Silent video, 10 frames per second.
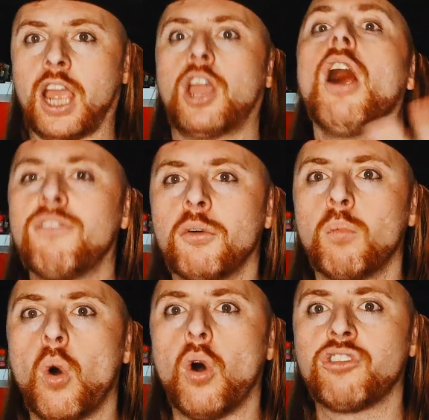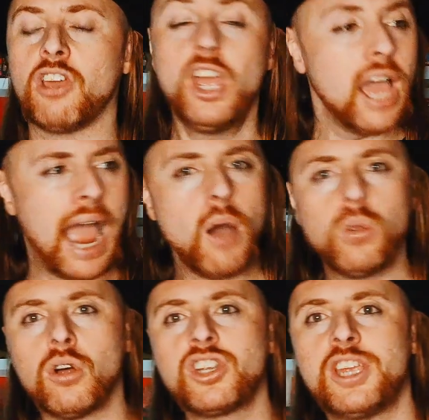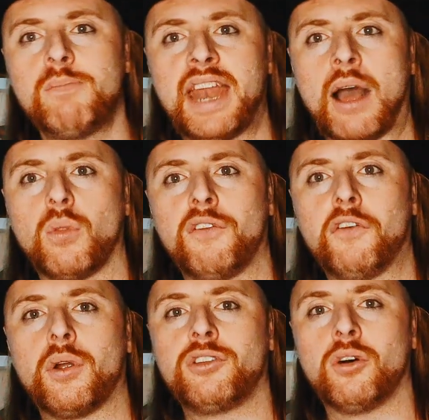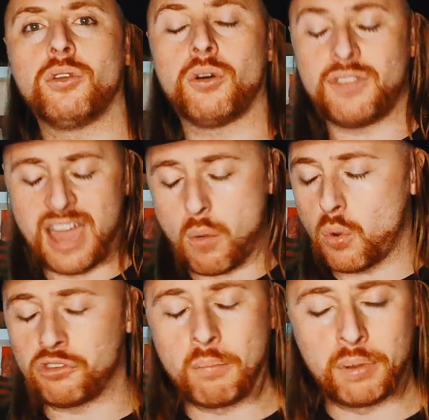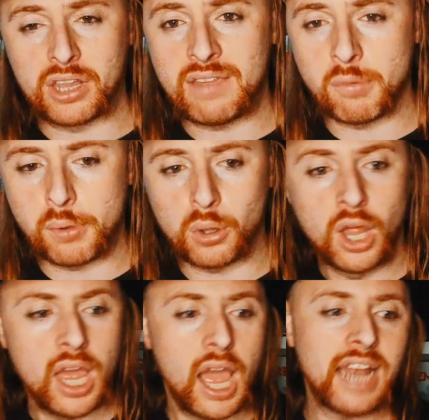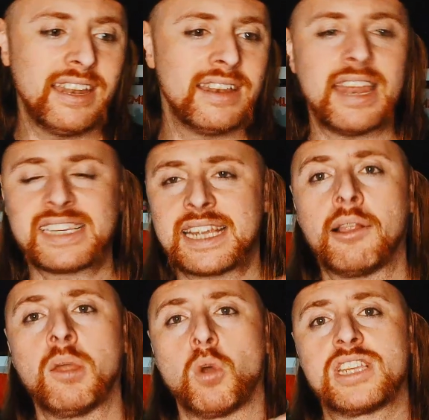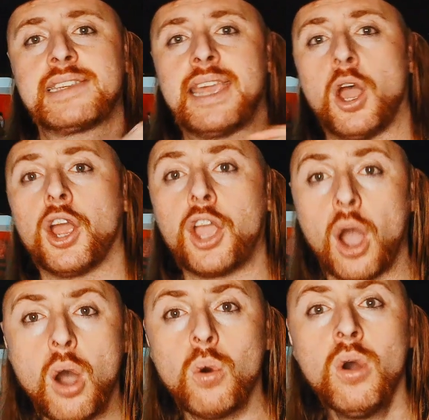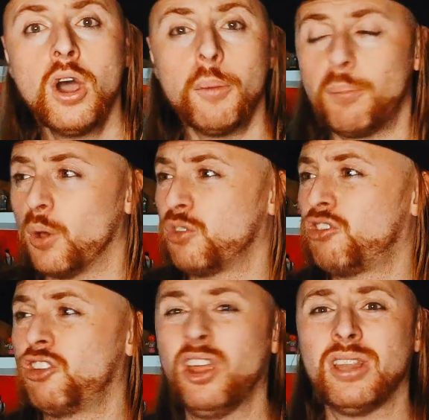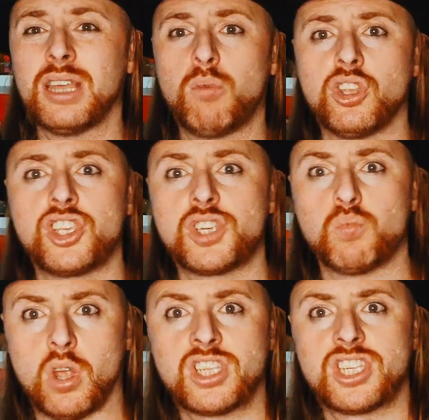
and then cough up water. How long she'd been out there for, I don't know. That wasn't believable. I didn't necessarily want to see her go, but certainly once